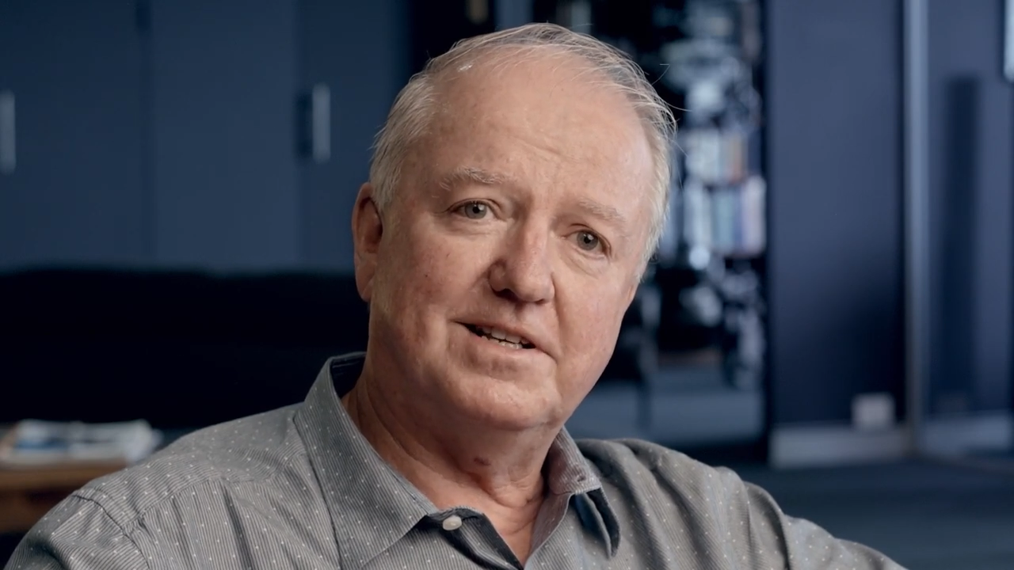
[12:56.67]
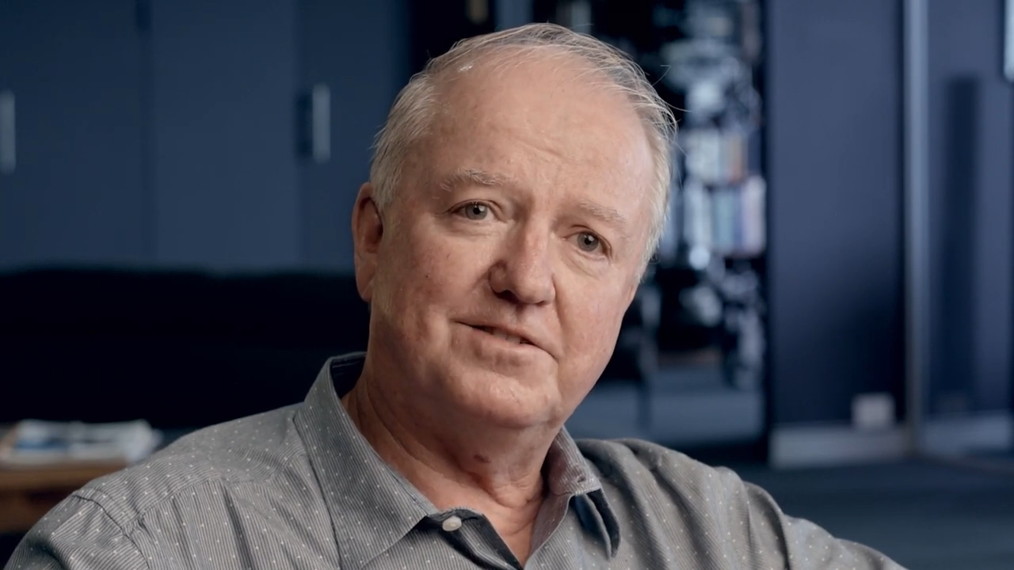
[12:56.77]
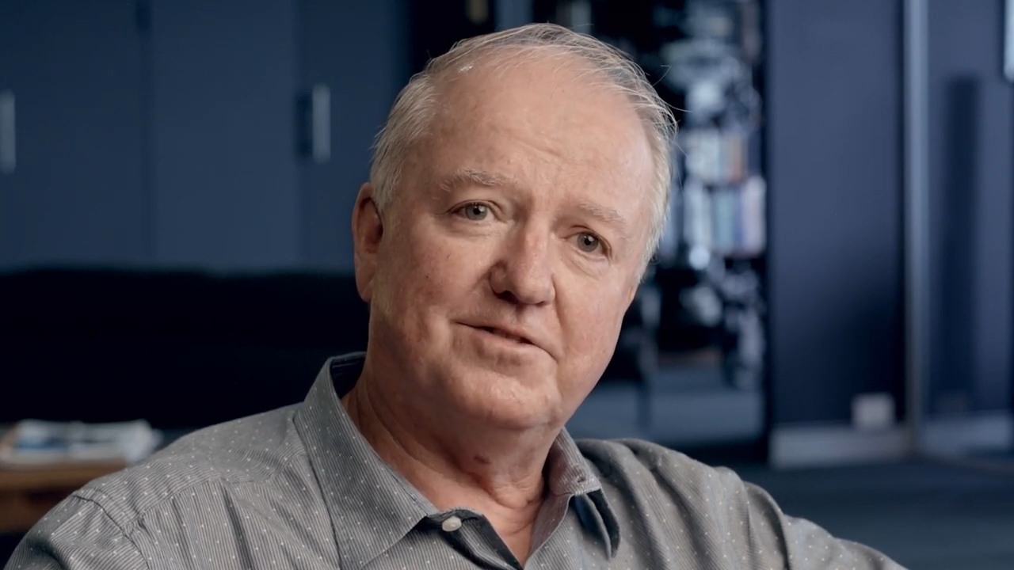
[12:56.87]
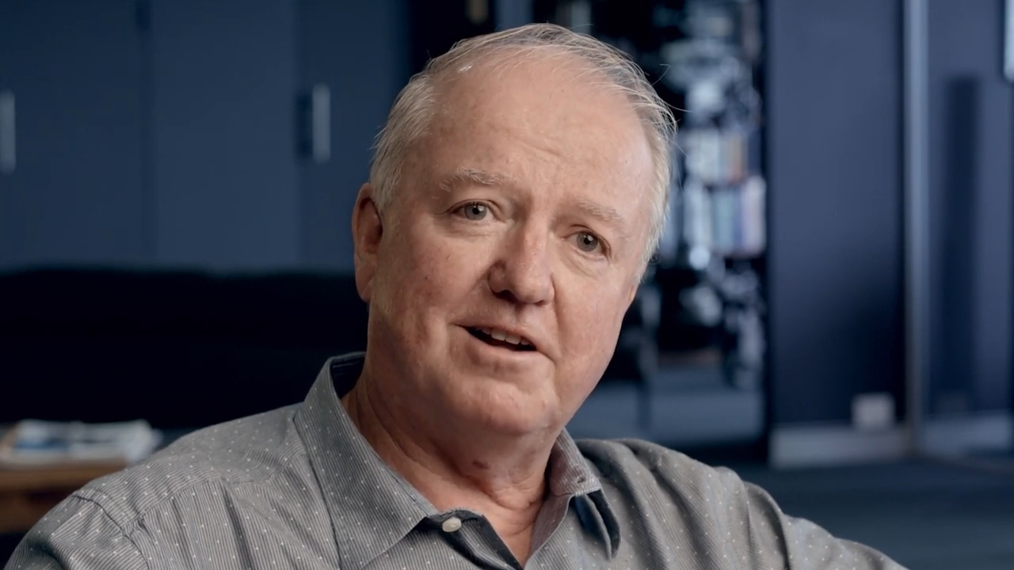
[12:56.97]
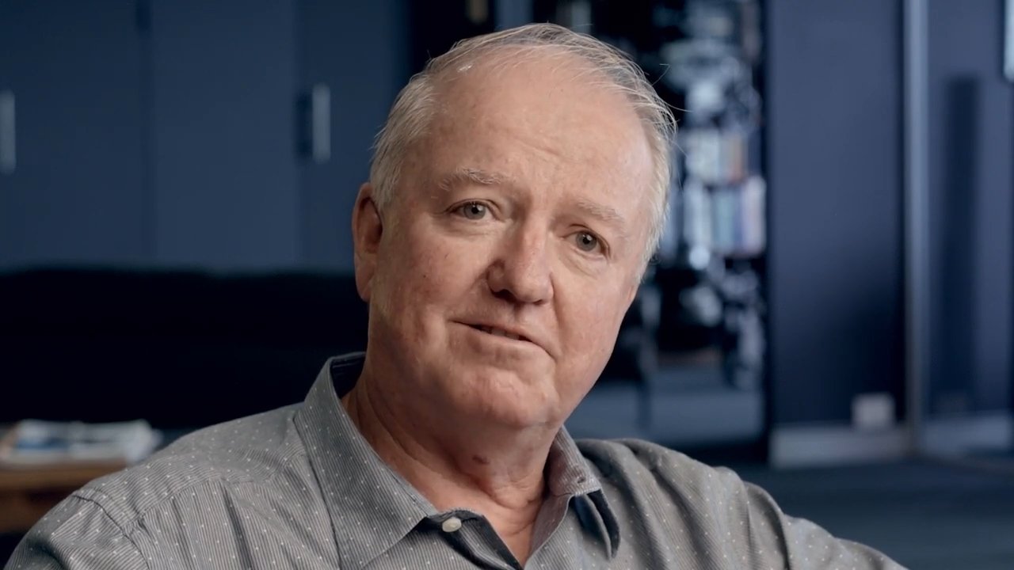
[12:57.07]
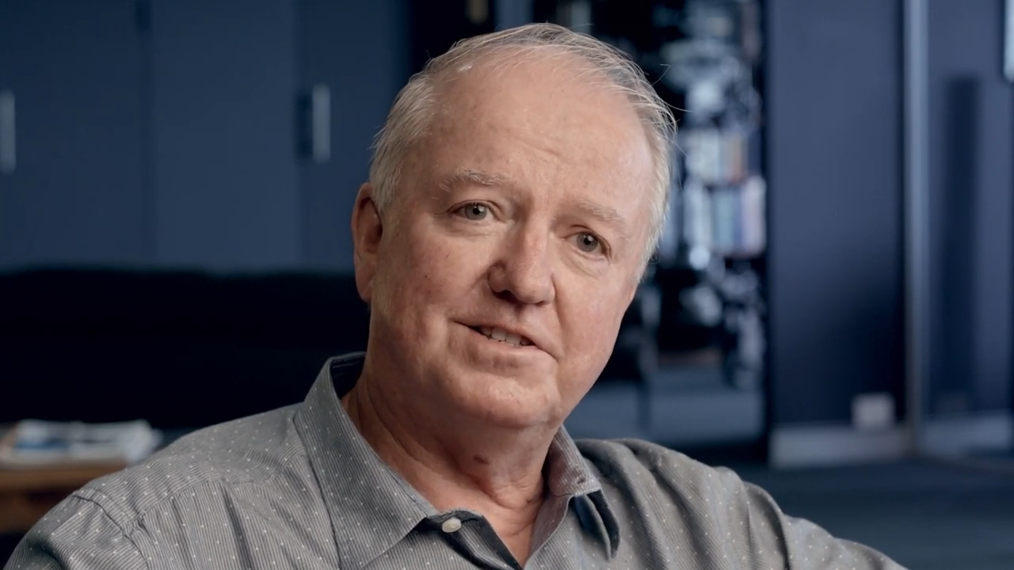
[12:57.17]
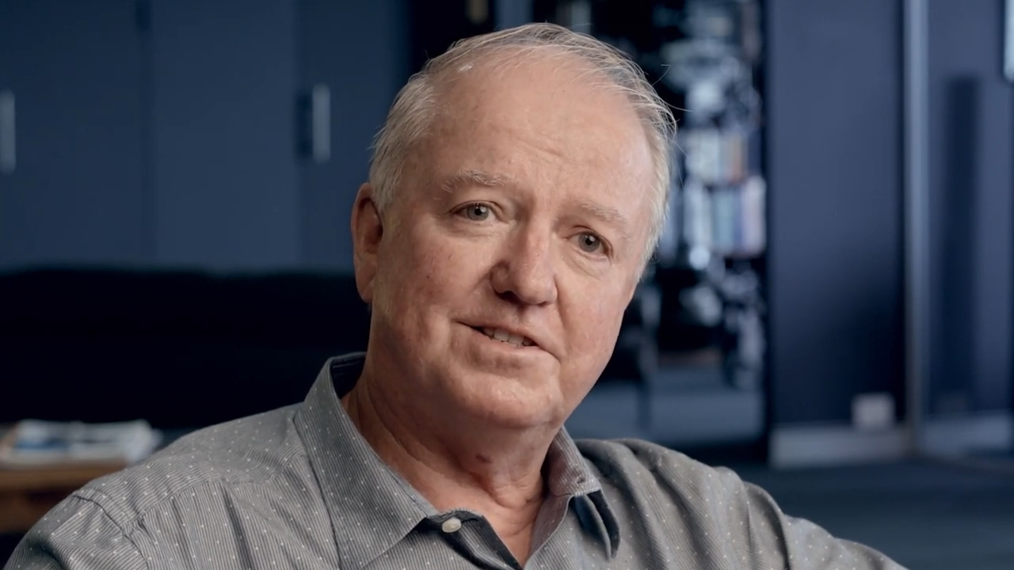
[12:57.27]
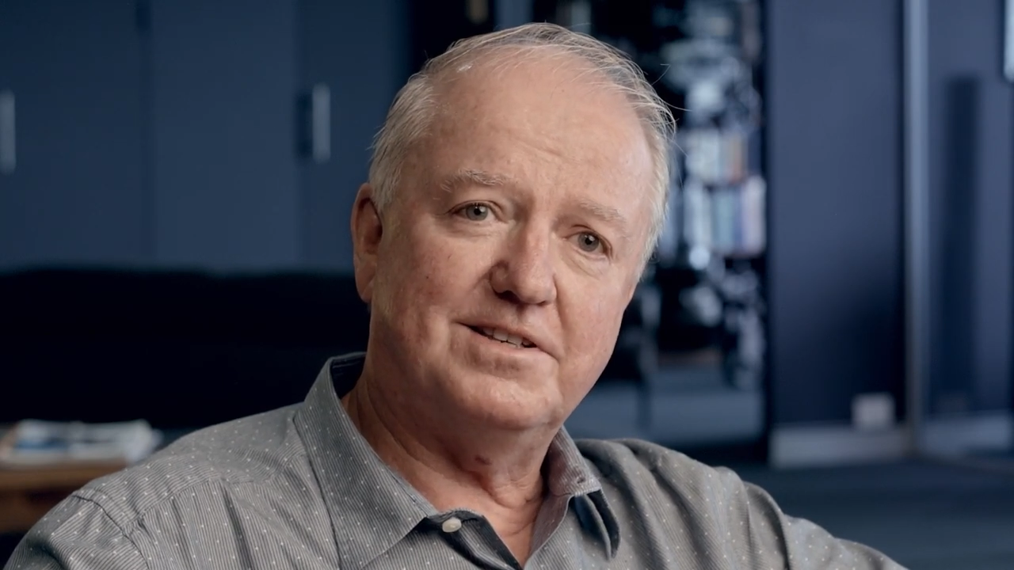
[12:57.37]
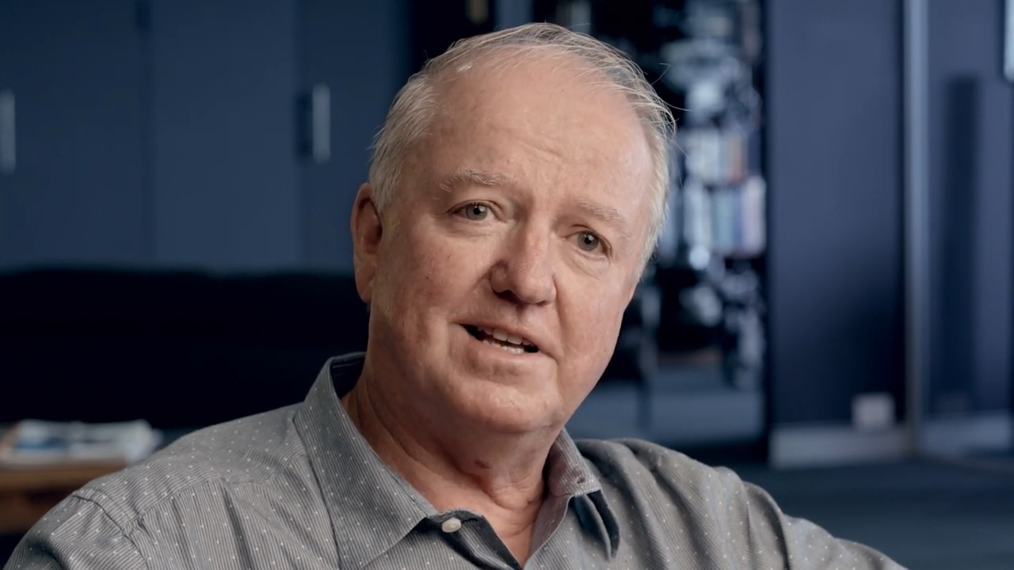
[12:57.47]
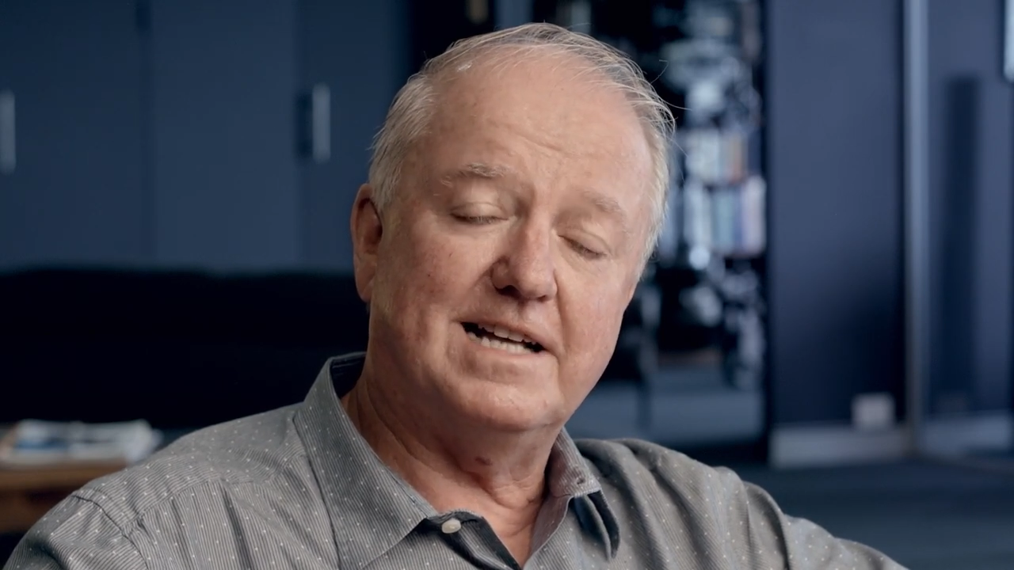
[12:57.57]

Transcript: as far as